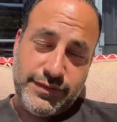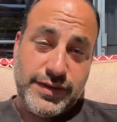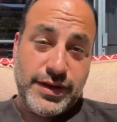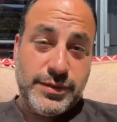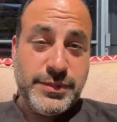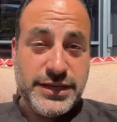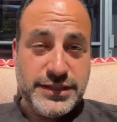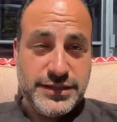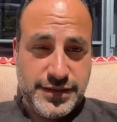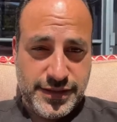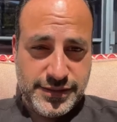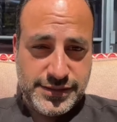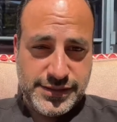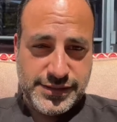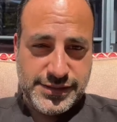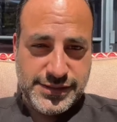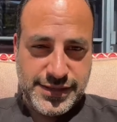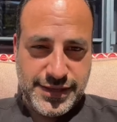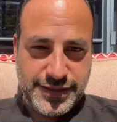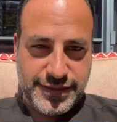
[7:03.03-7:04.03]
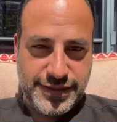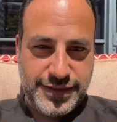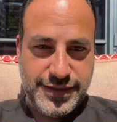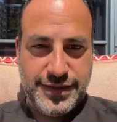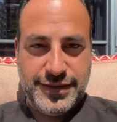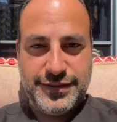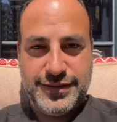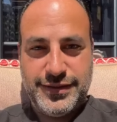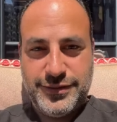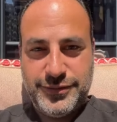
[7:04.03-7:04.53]
I've had my tonsils taken
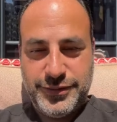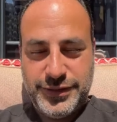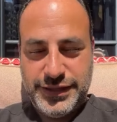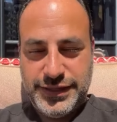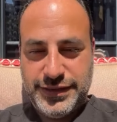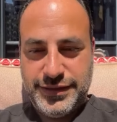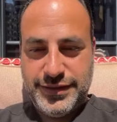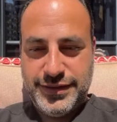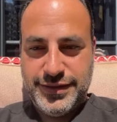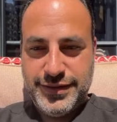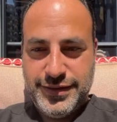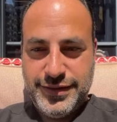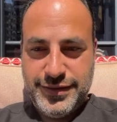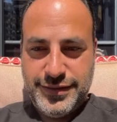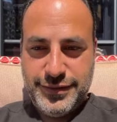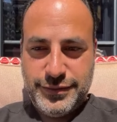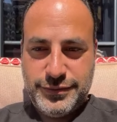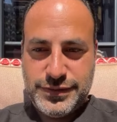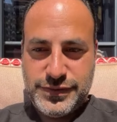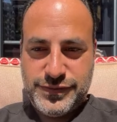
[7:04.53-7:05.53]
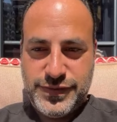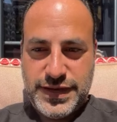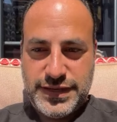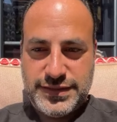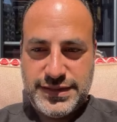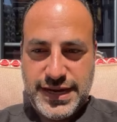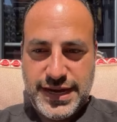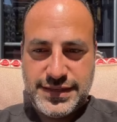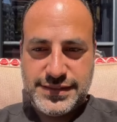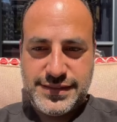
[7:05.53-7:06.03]
out. That really was
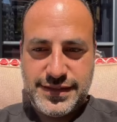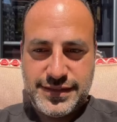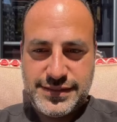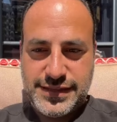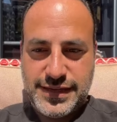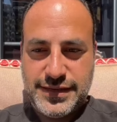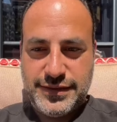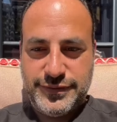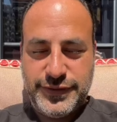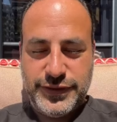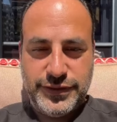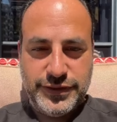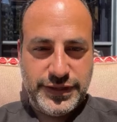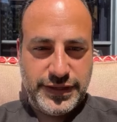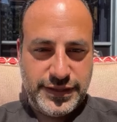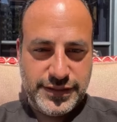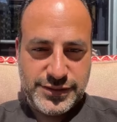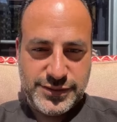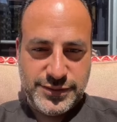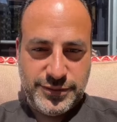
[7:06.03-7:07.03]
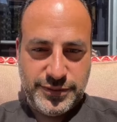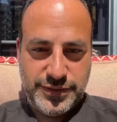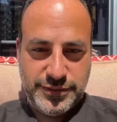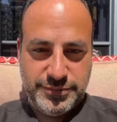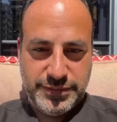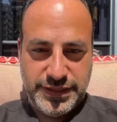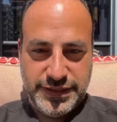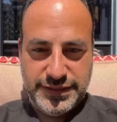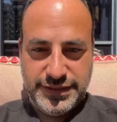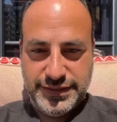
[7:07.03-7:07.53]
fantastic because I didn't even know that I
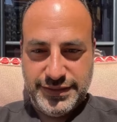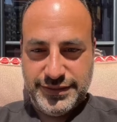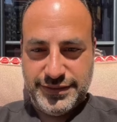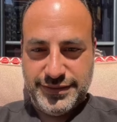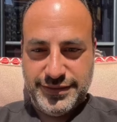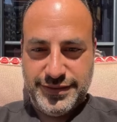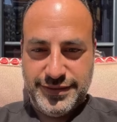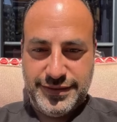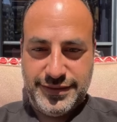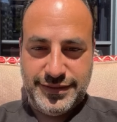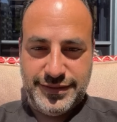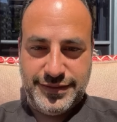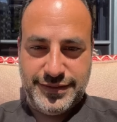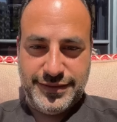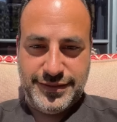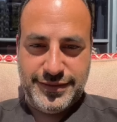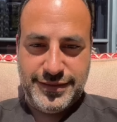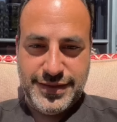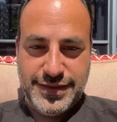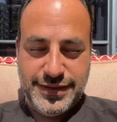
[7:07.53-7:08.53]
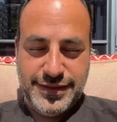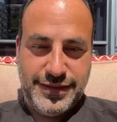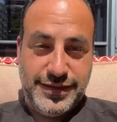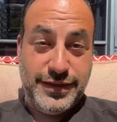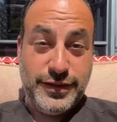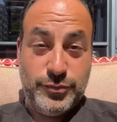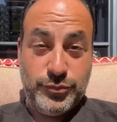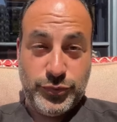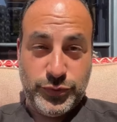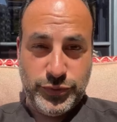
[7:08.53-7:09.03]
snored, but I did. And
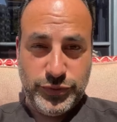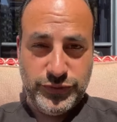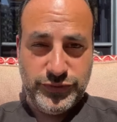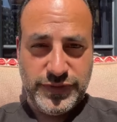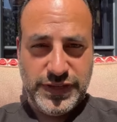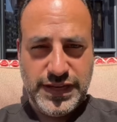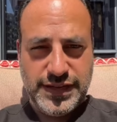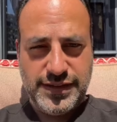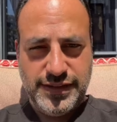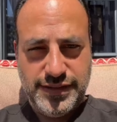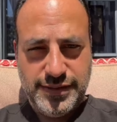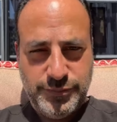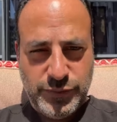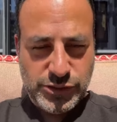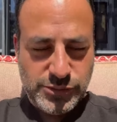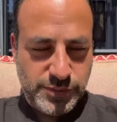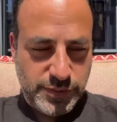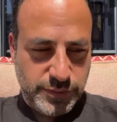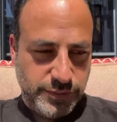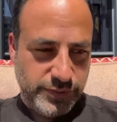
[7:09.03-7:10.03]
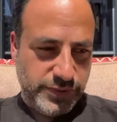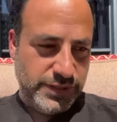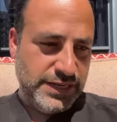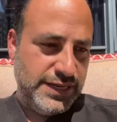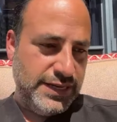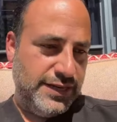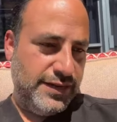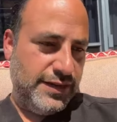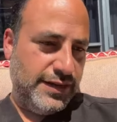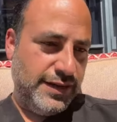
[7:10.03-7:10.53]
it improved, luckily. Most people
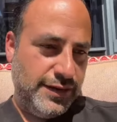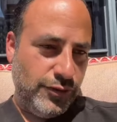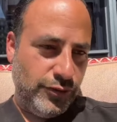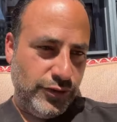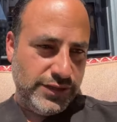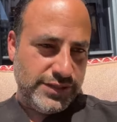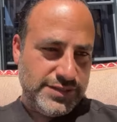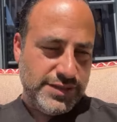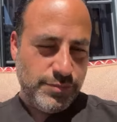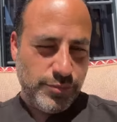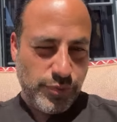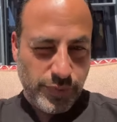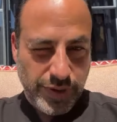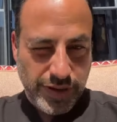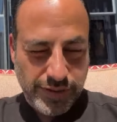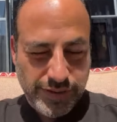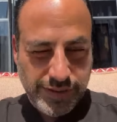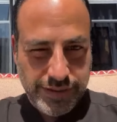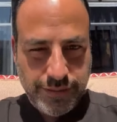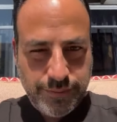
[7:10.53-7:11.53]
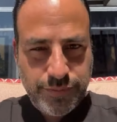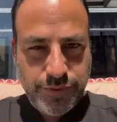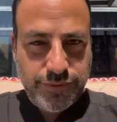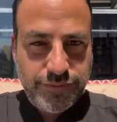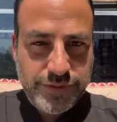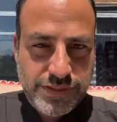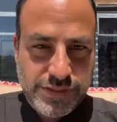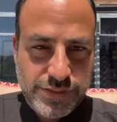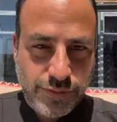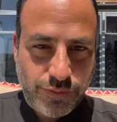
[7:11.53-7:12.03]
only temporarily
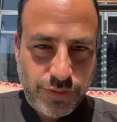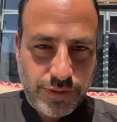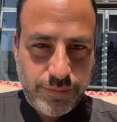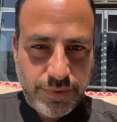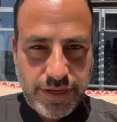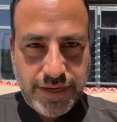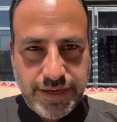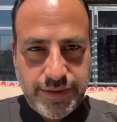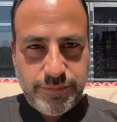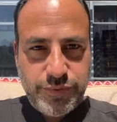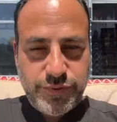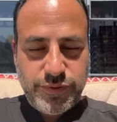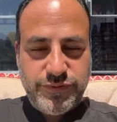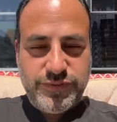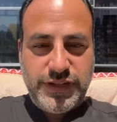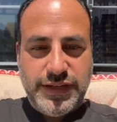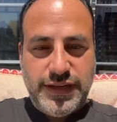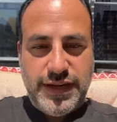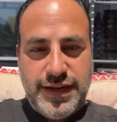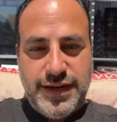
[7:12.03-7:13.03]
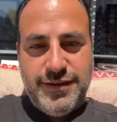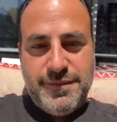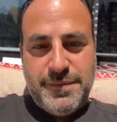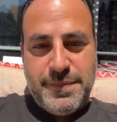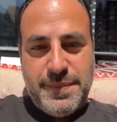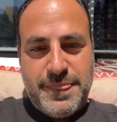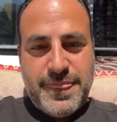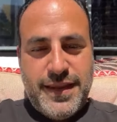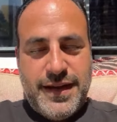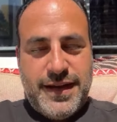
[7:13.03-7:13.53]
improve in snoring, but I improved a lot.
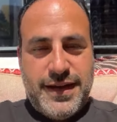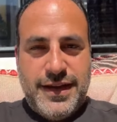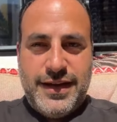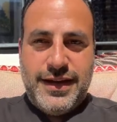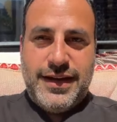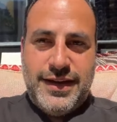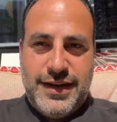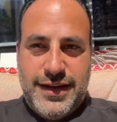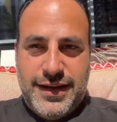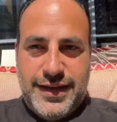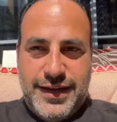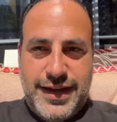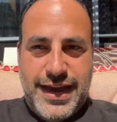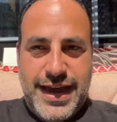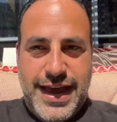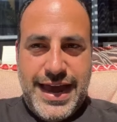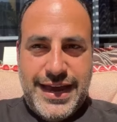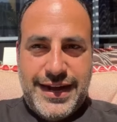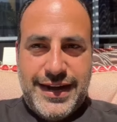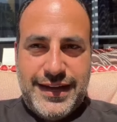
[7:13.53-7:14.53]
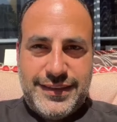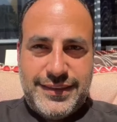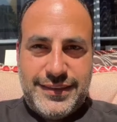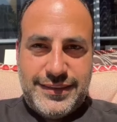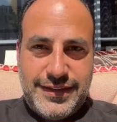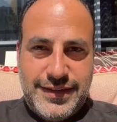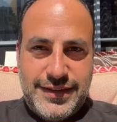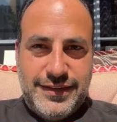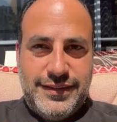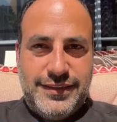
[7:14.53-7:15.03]
And I
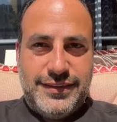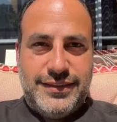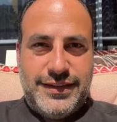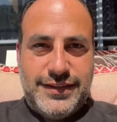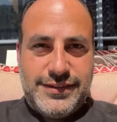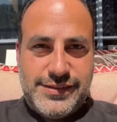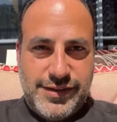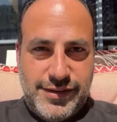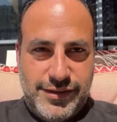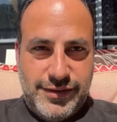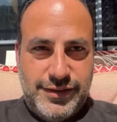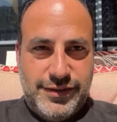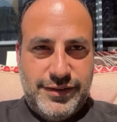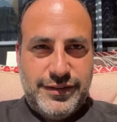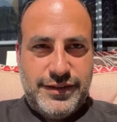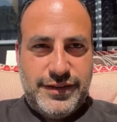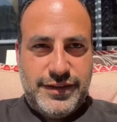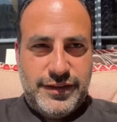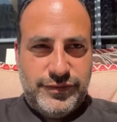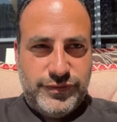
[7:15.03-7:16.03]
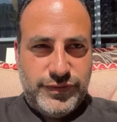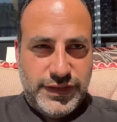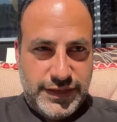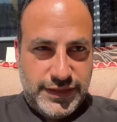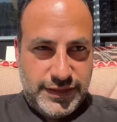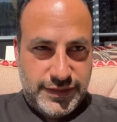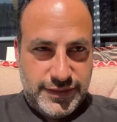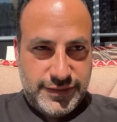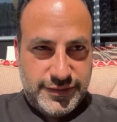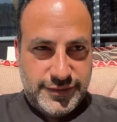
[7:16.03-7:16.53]
think that's all that I've
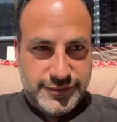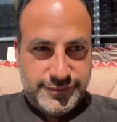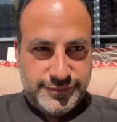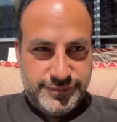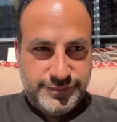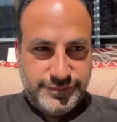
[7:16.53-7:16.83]
done.